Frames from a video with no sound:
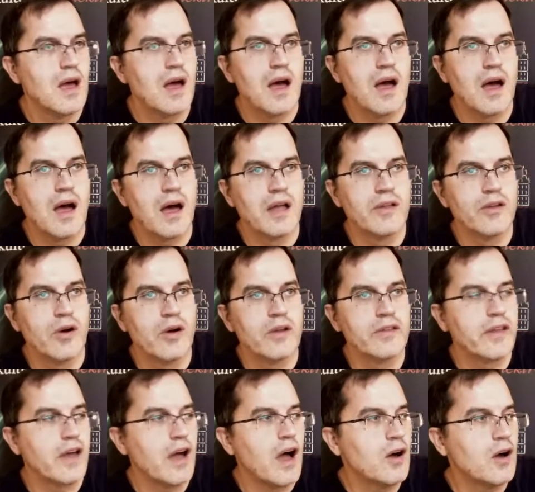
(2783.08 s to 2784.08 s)
And on
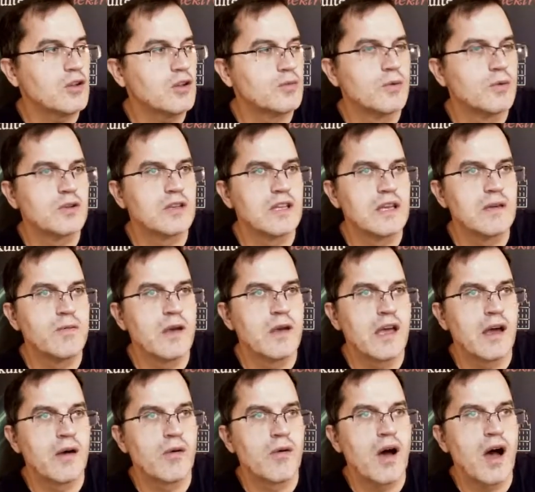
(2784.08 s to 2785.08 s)
the output, if we
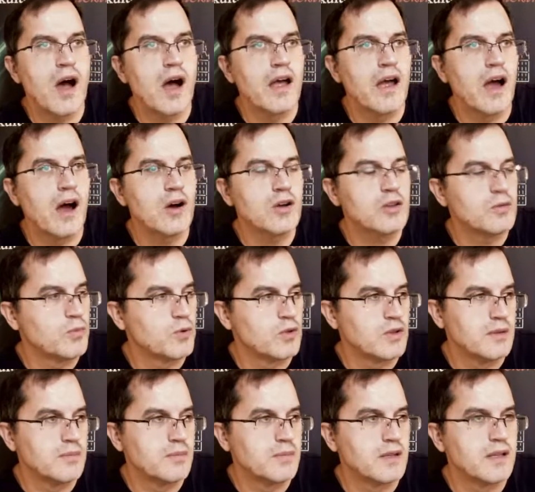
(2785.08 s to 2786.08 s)
have high output
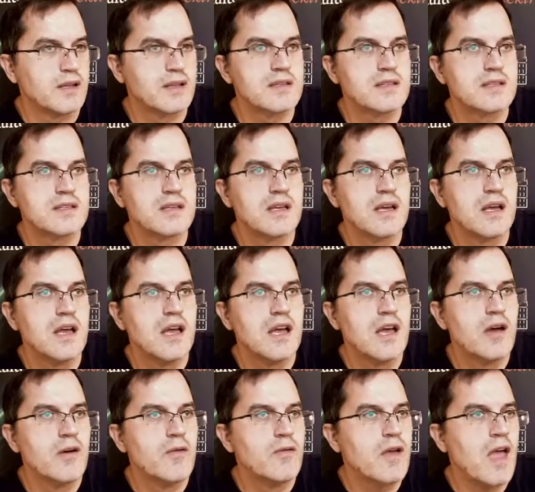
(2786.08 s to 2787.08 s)
impedance,
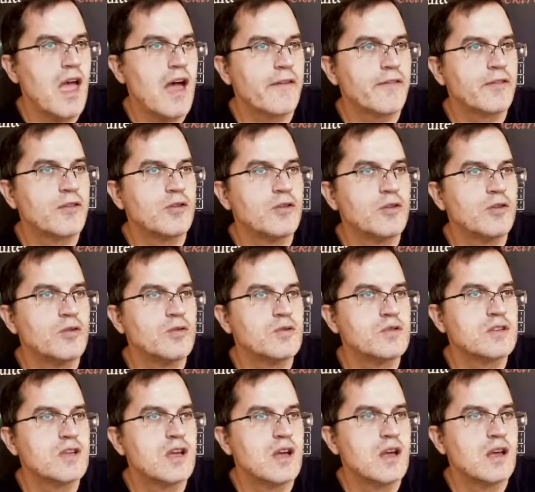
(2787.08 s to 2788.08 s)
we have to use,
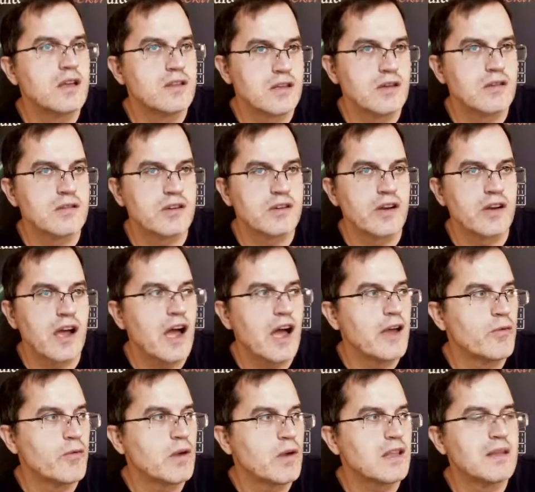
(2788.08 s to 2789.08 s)
high
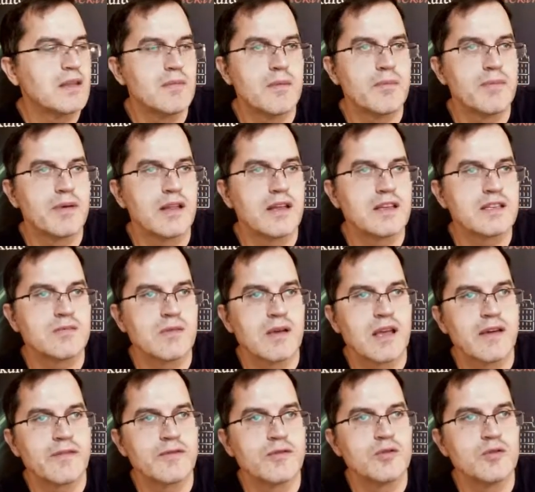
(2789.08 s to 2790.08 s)
victim impedance, we
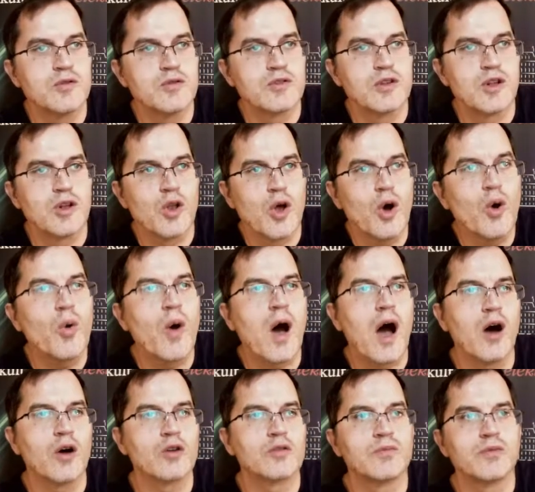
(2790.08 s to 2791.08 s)
have to use low
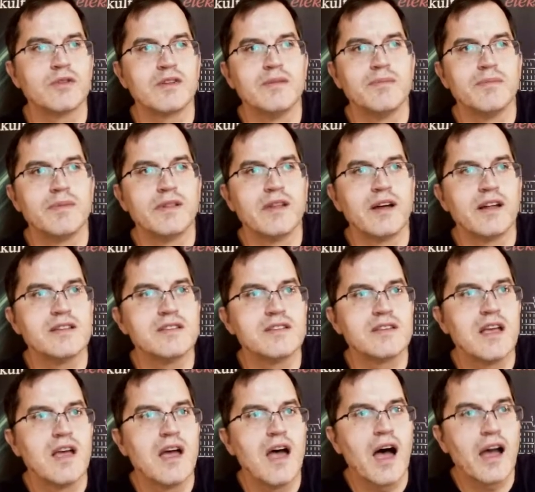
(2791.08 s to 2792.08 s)
output impedance
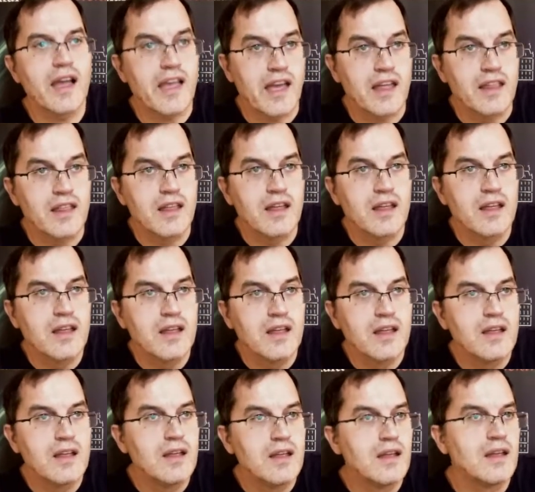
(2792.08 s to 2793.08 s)
again
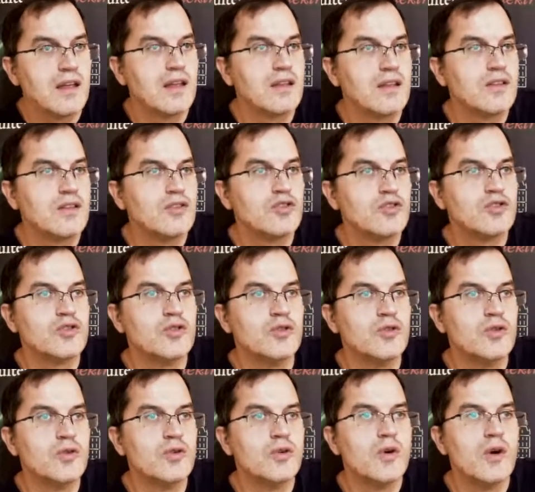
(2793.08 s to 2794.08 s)
to